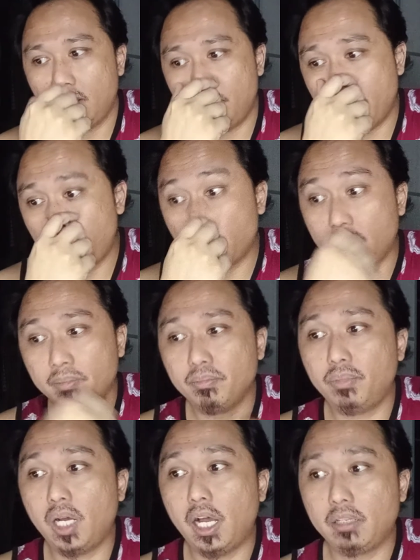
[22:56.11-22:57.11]
I'm not sure,
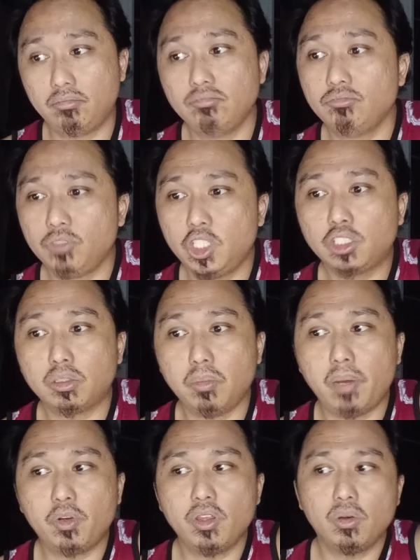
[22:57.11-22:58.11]
but just
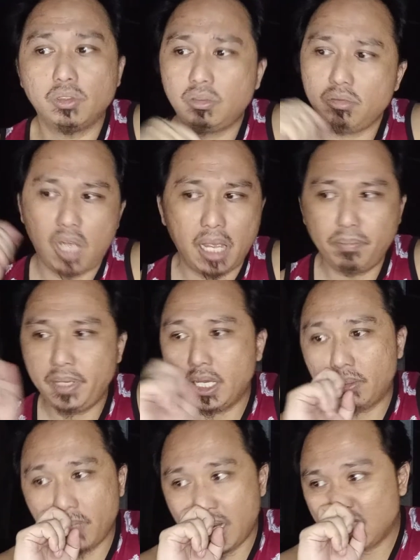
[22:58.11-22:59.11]
remember those IP
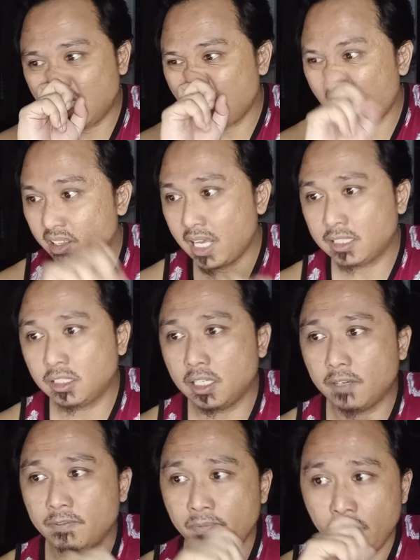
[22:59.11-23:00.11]
address and all that
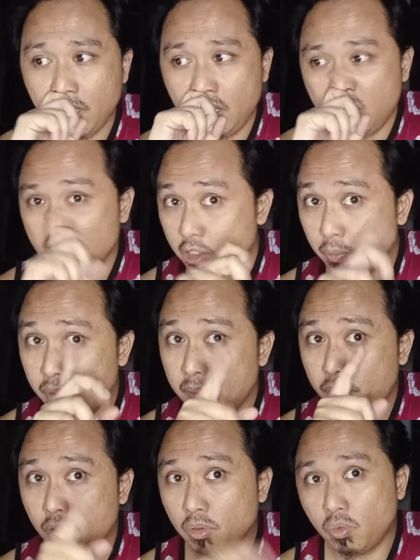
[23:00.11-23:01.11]
stuff. So
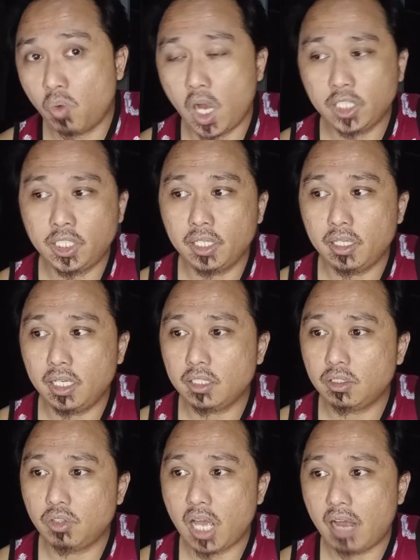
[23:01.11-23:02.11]
people watching
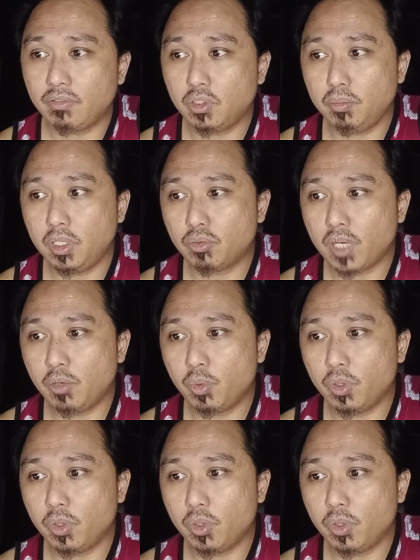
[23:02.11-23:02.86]
this, you have to be ready